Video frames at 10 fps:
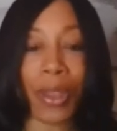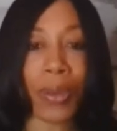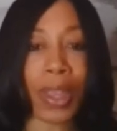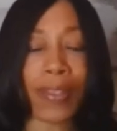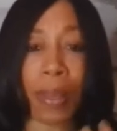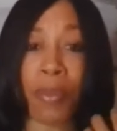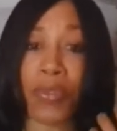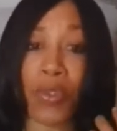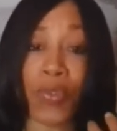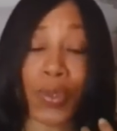Some of you
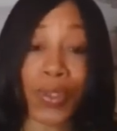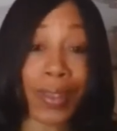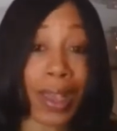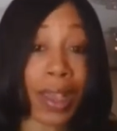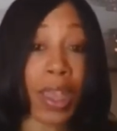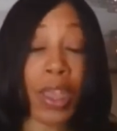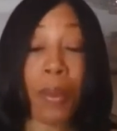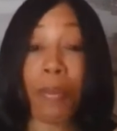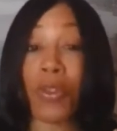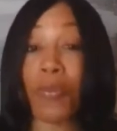feel stuck,
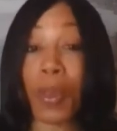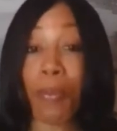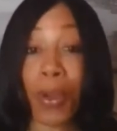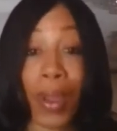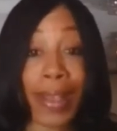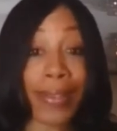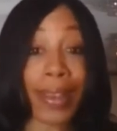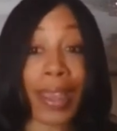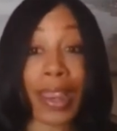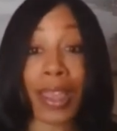you've been
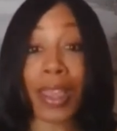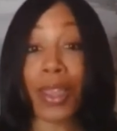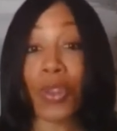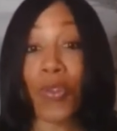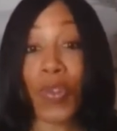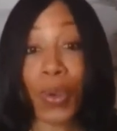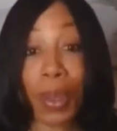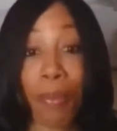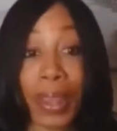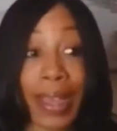procrastinating, you feel
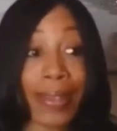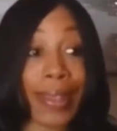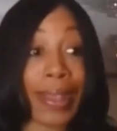complacent,